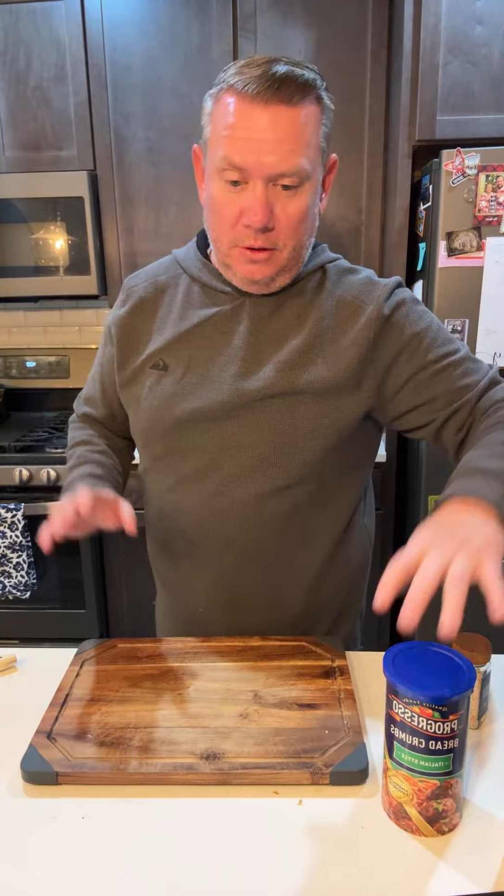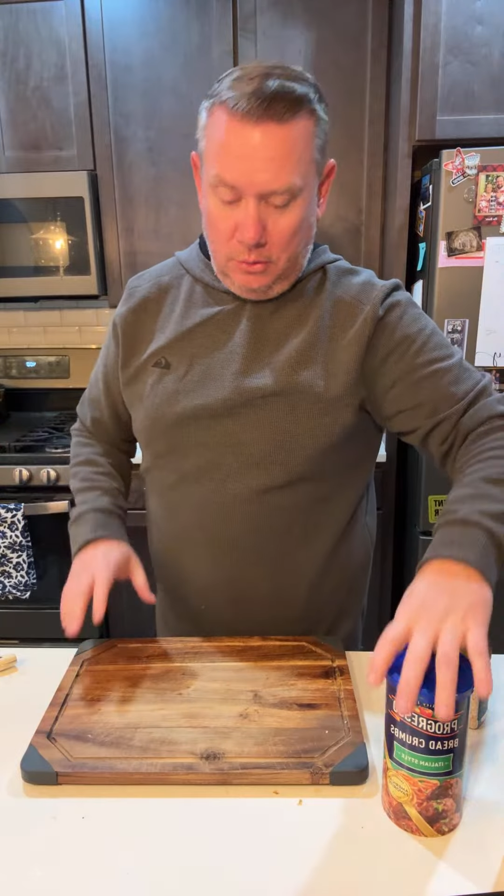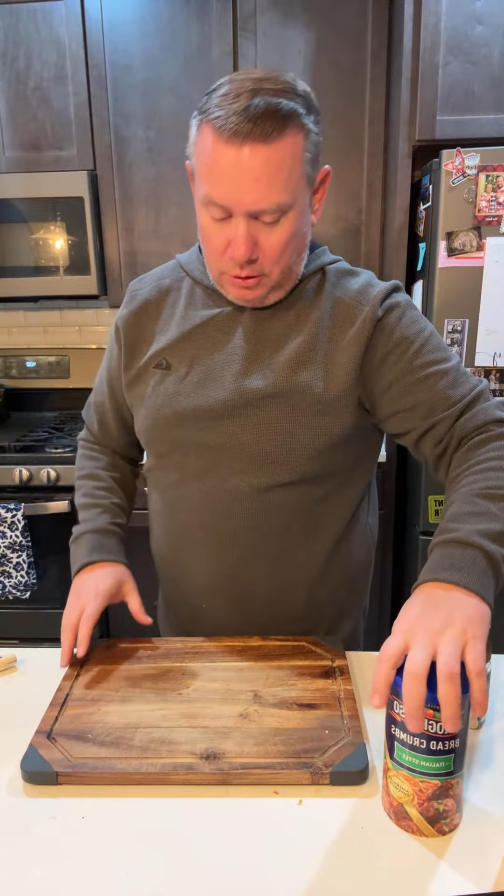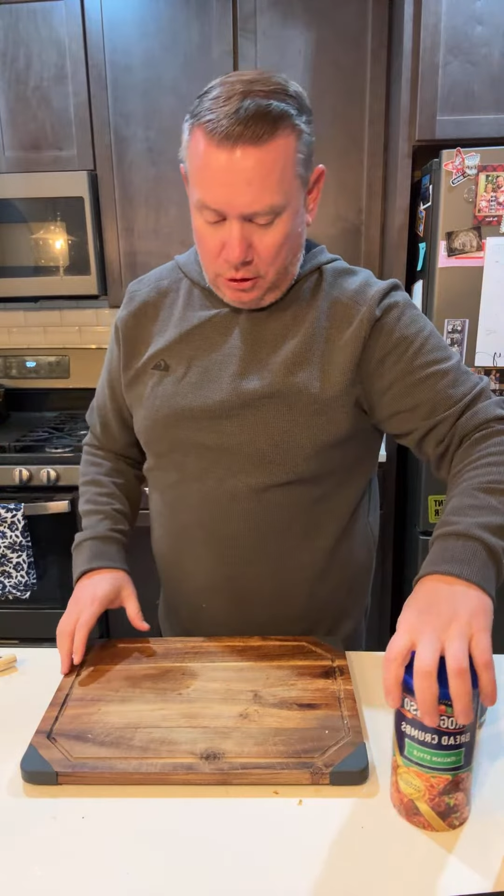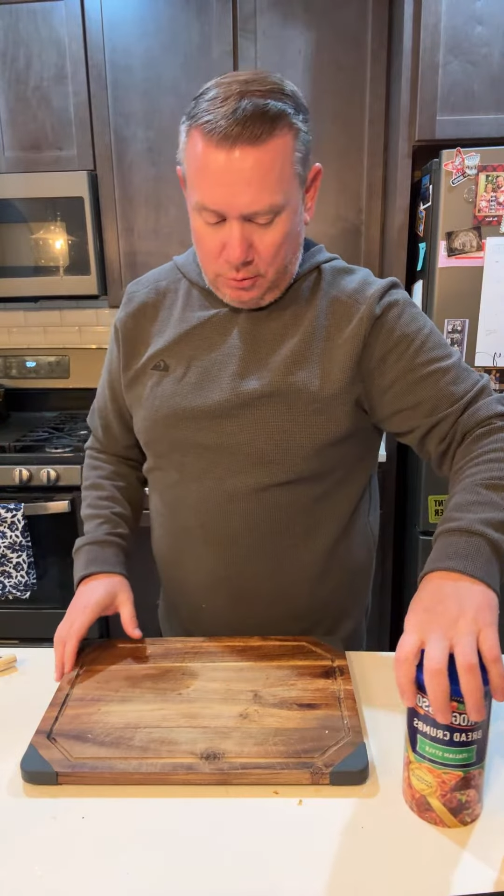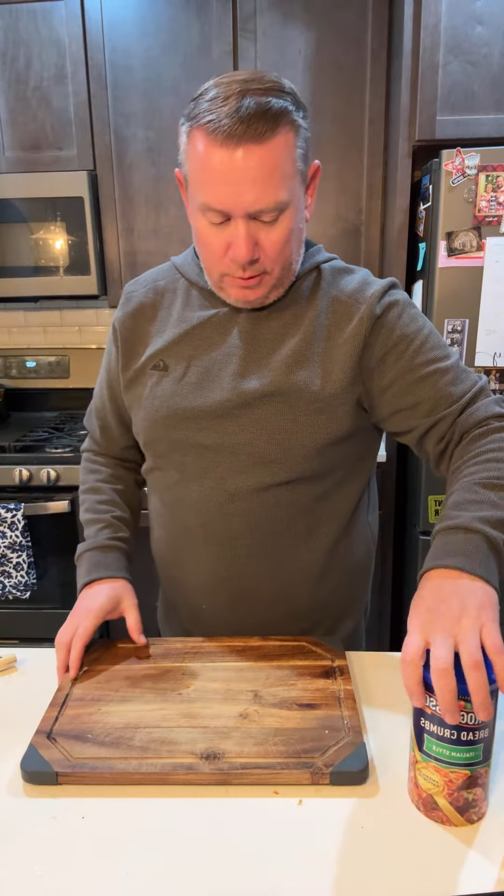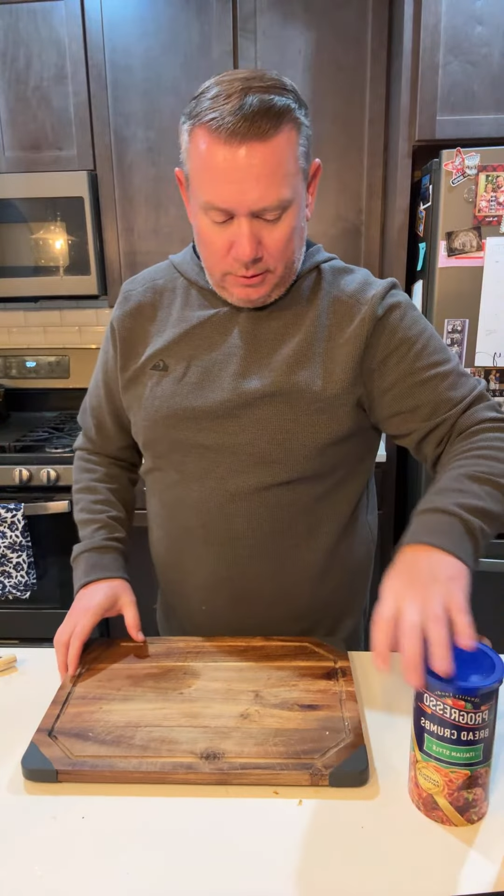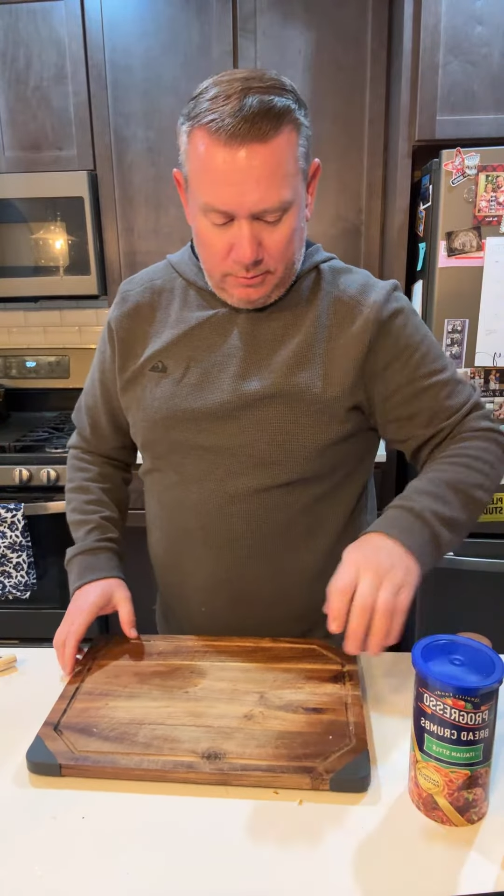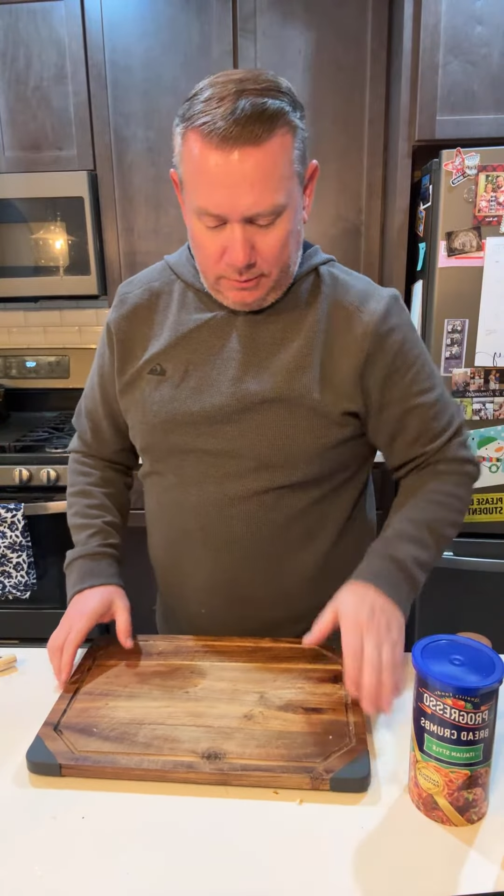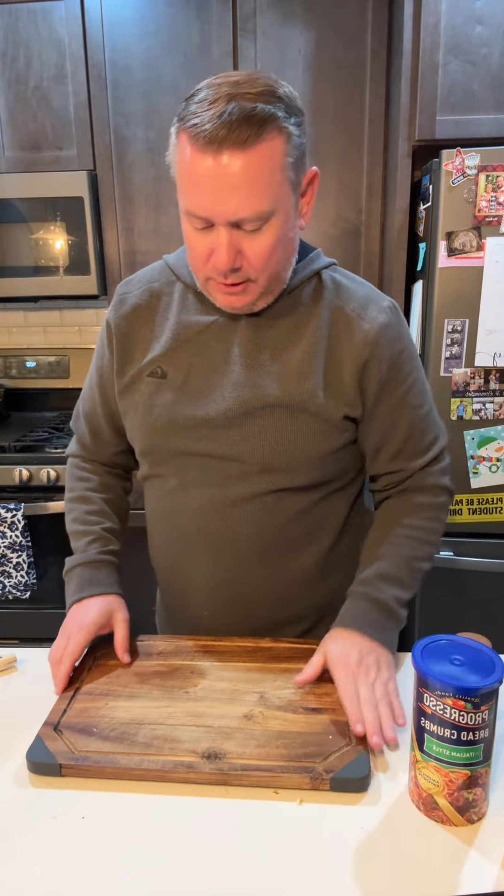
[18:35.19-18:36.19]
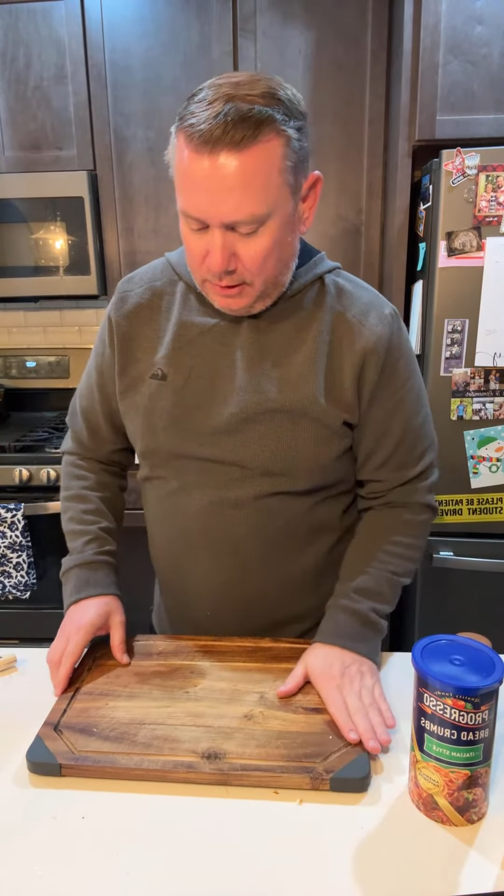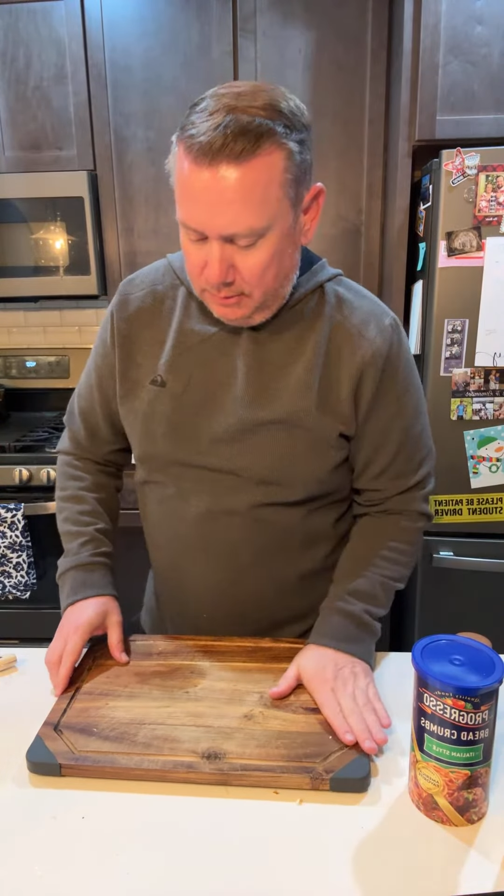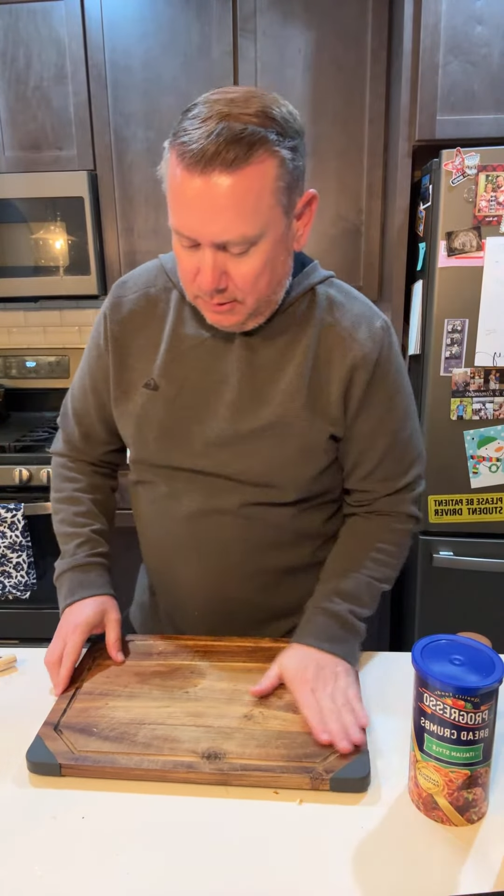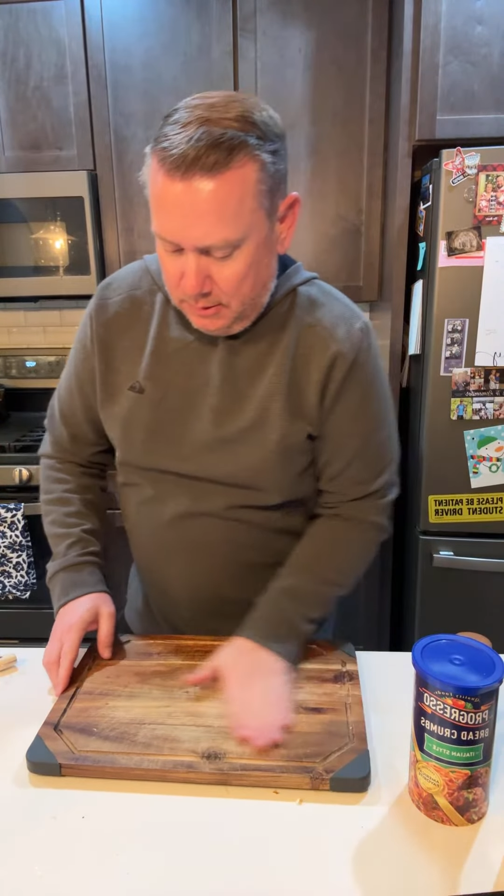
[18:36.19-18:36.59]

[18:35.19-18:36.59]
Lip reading: whole Coburn thing.